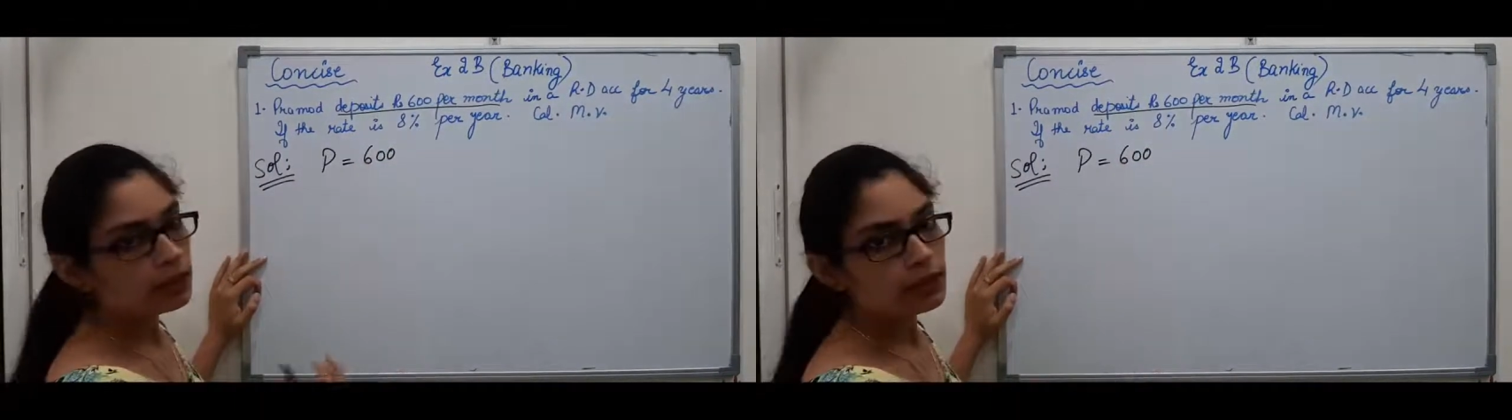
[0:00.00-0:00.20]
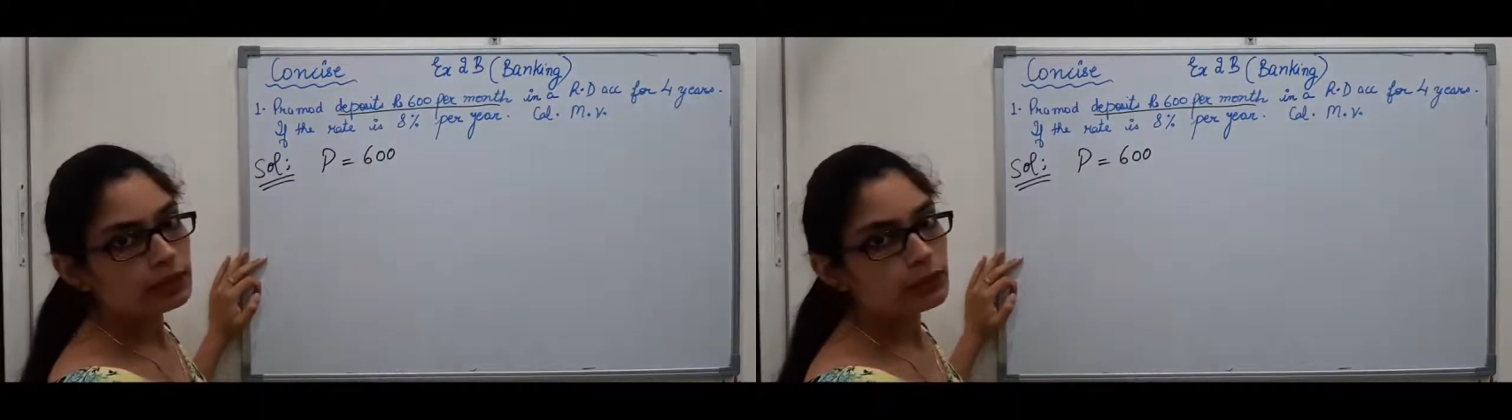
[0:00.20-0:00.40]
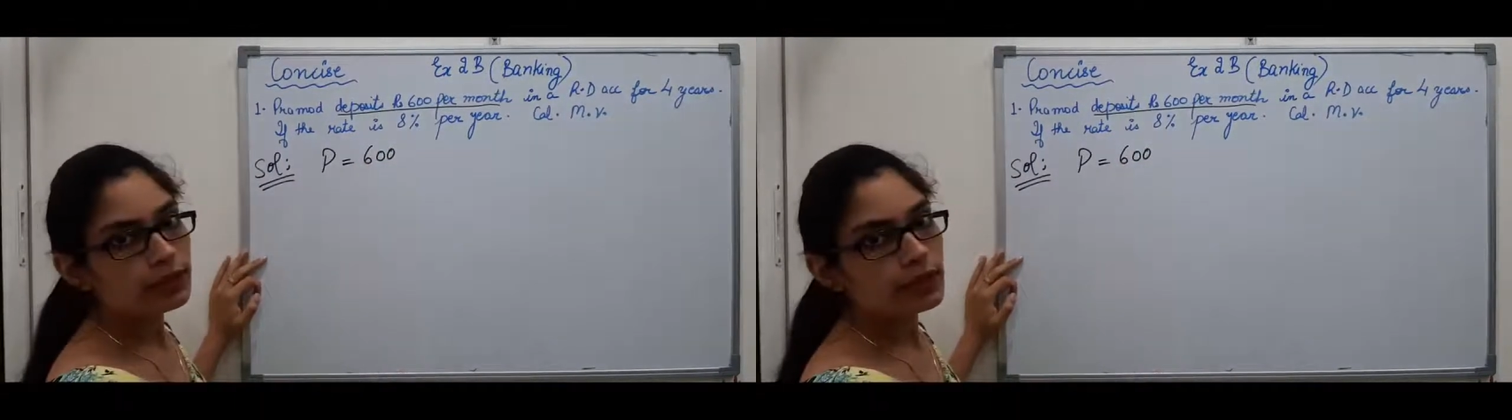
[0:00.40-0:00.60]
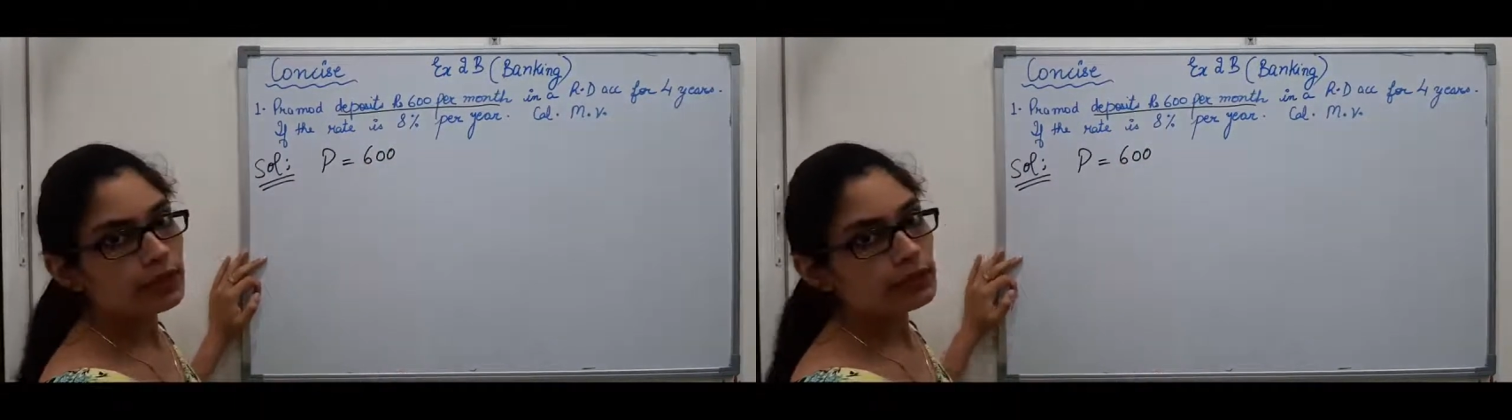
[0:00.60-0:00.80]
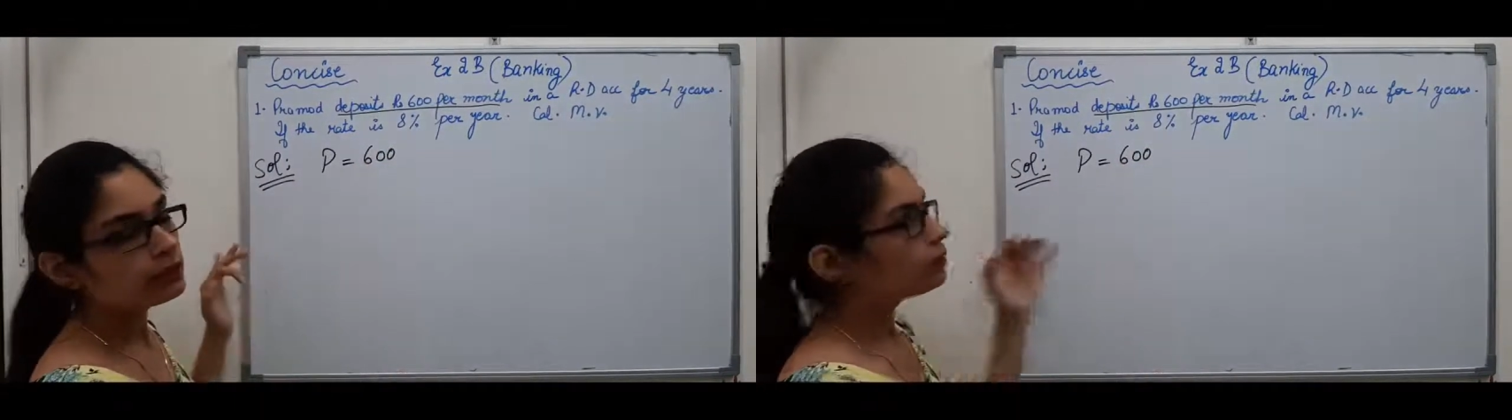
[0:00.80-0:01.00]
it's
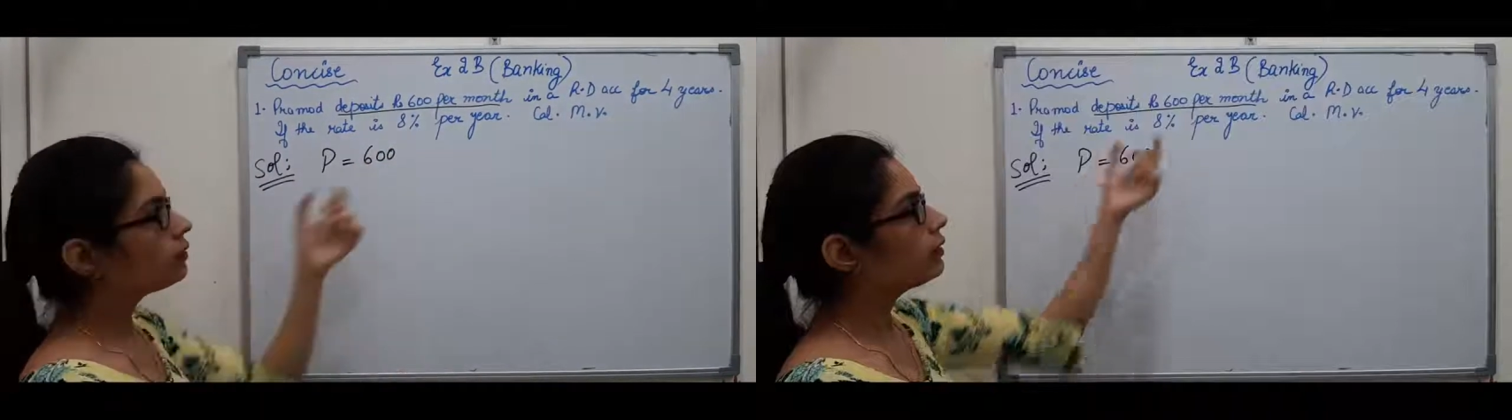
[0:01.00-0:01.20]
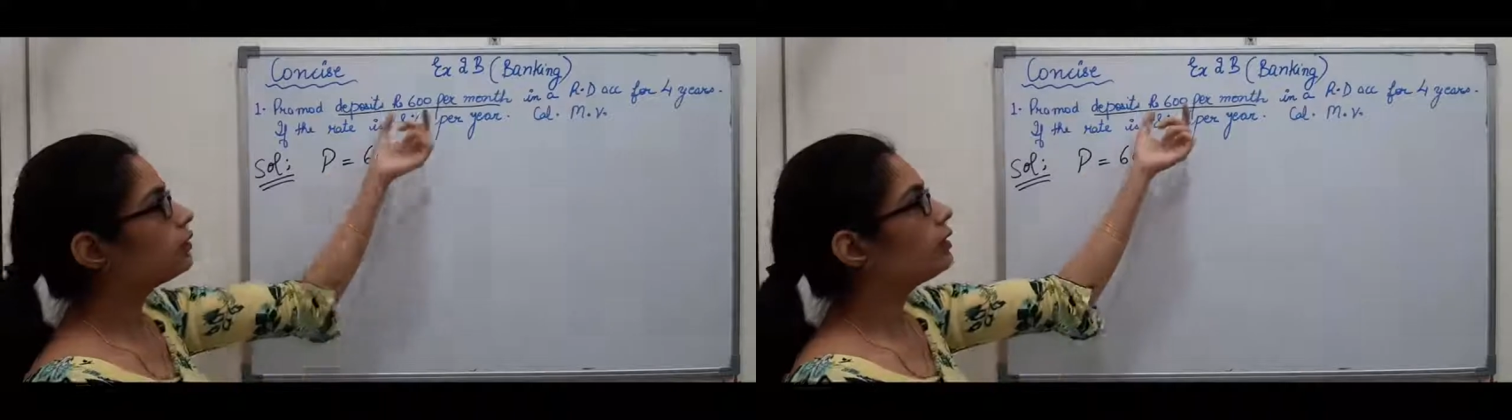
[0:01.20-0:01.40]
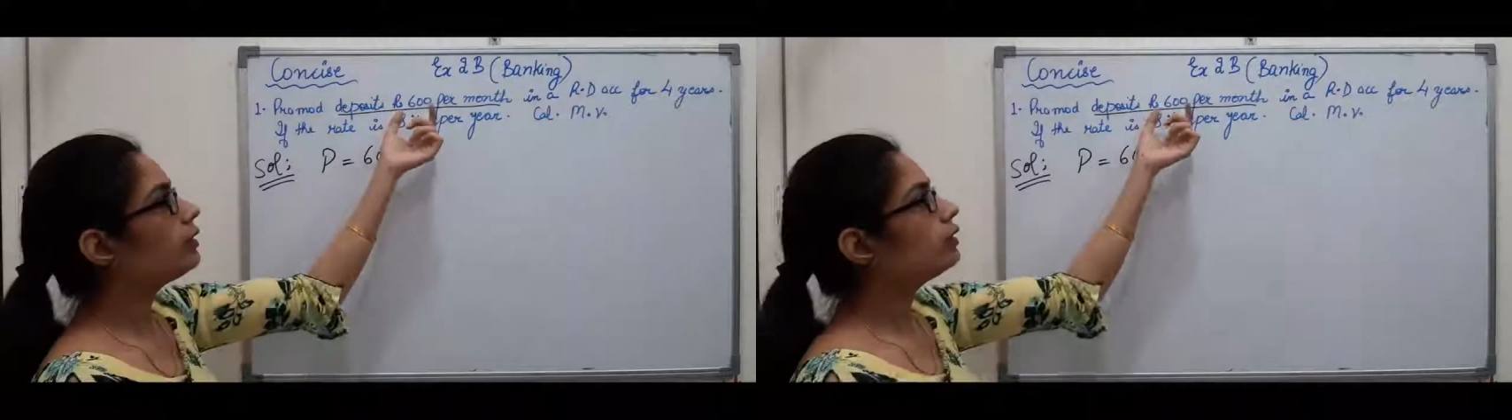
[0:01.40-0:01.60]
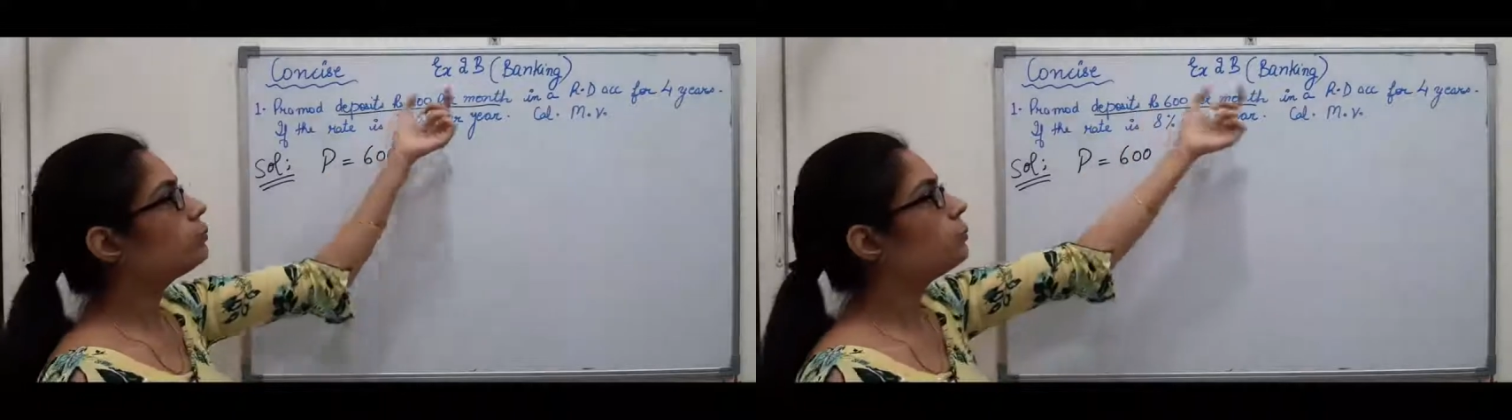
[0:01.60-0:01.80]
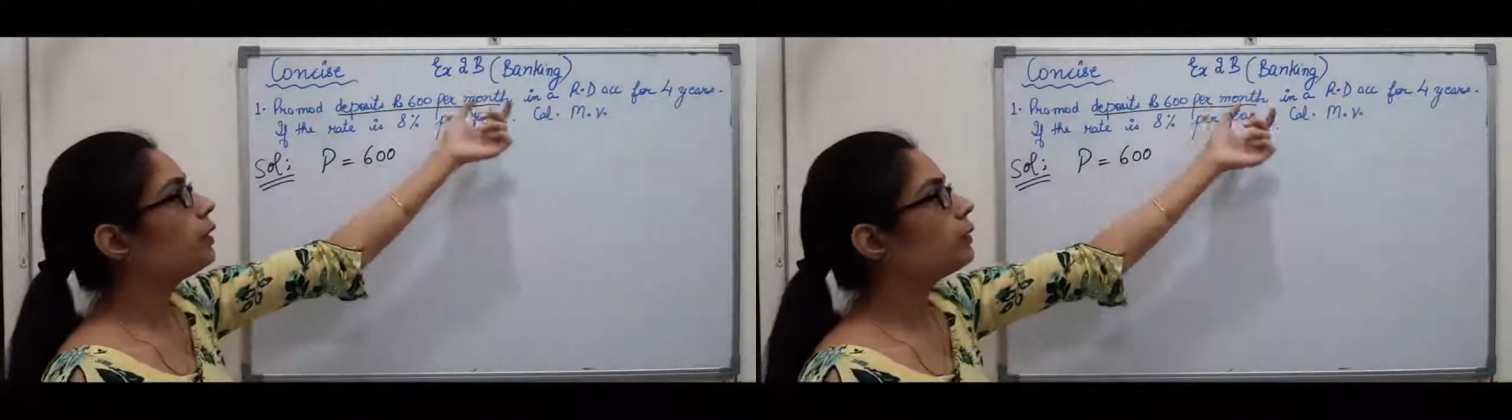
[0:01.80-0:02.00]
written, this thing is
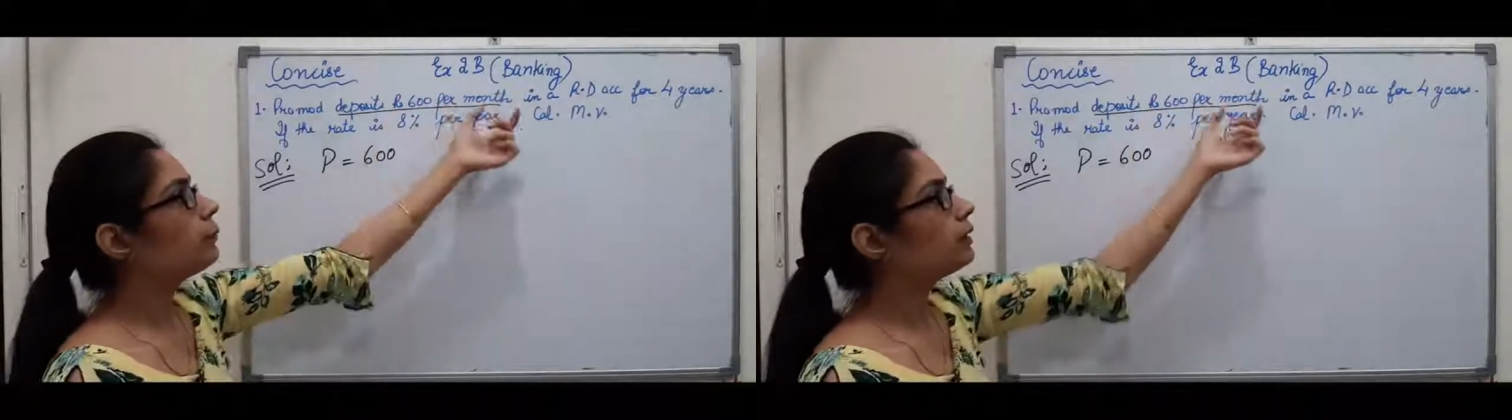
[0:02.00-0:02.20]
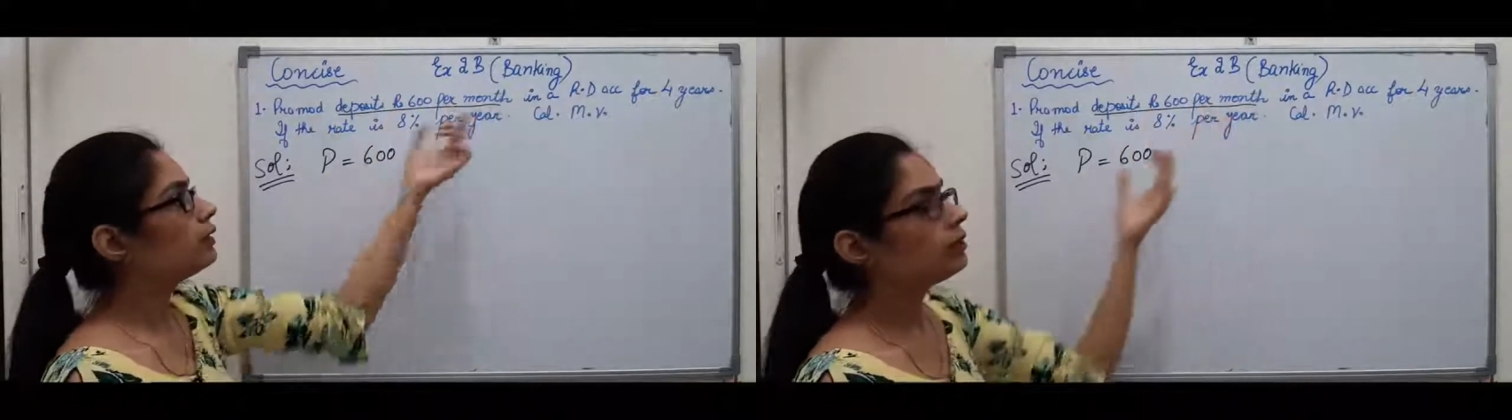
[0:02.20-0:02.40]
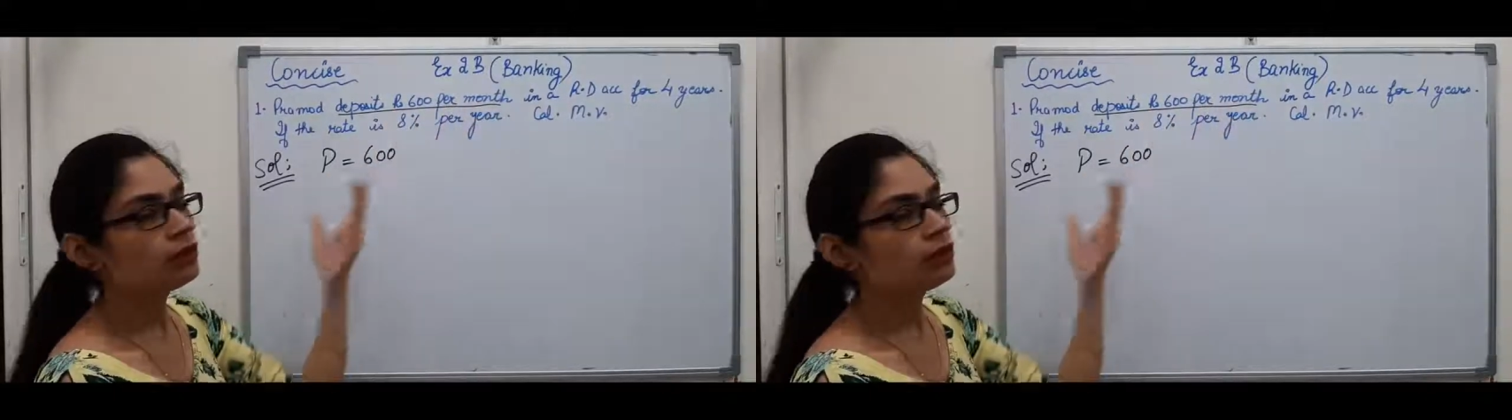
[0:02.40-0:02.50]
per month.